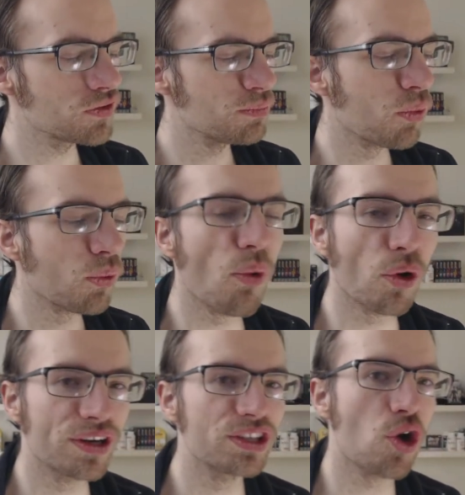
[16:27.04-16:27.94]

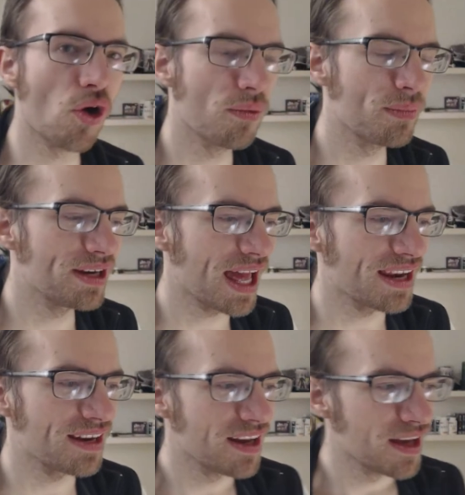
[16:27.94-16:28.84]
more determined.
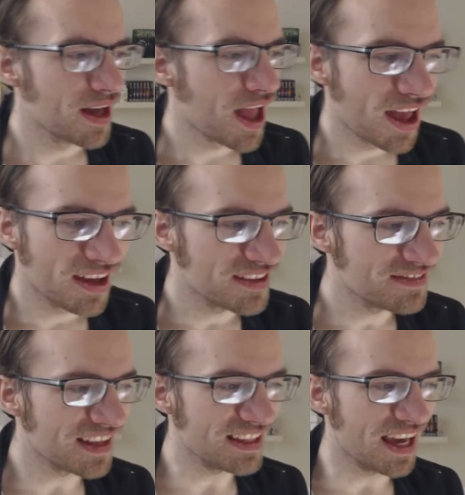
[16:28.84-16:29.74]
And
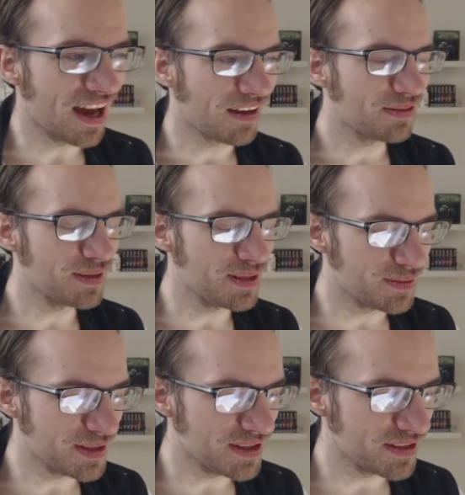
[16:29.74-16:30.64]
yeah, the
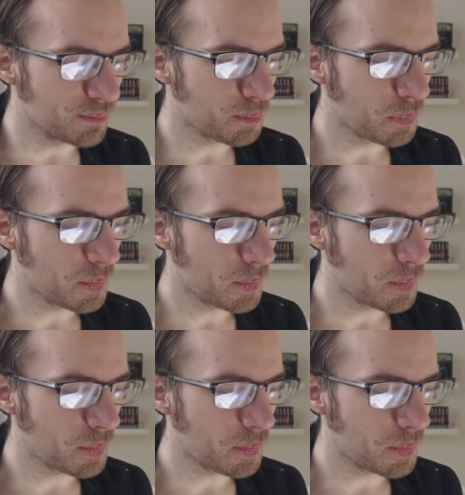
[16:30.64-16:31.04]
the